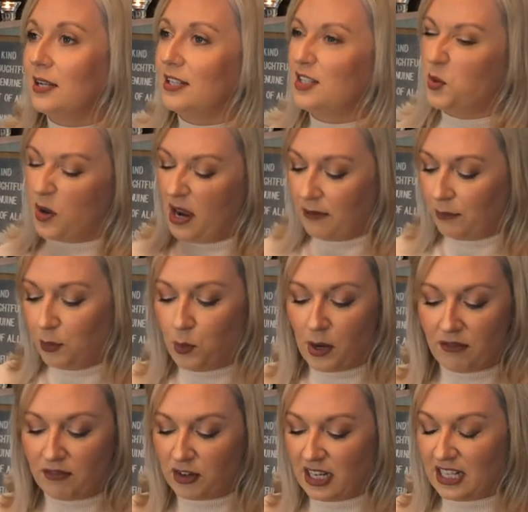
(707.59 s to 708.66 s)
and so
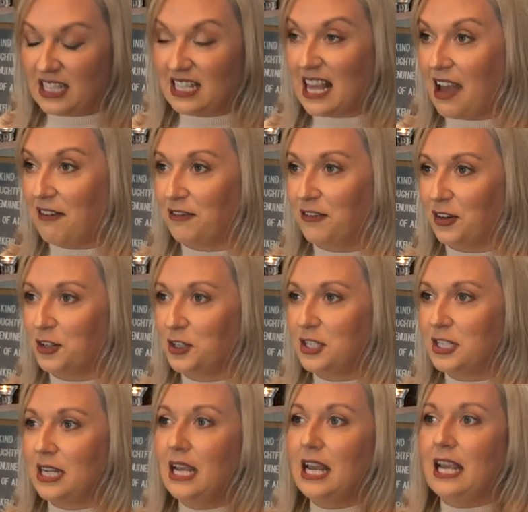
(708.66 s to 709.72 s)
whoever gets that
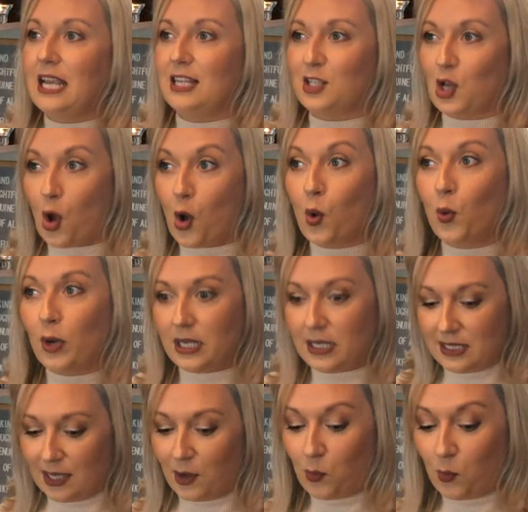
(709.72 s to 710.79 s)
first is
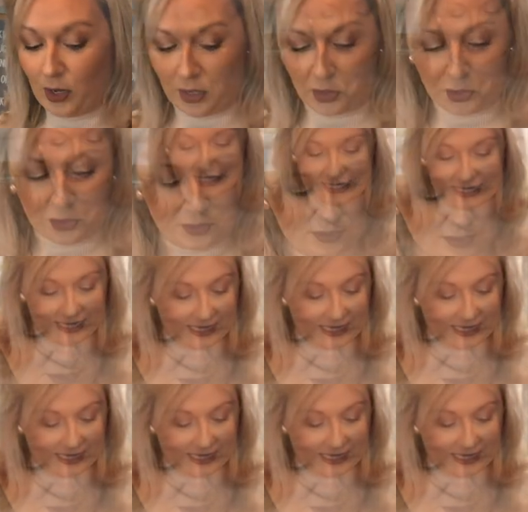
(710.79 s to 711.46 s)
always a winner.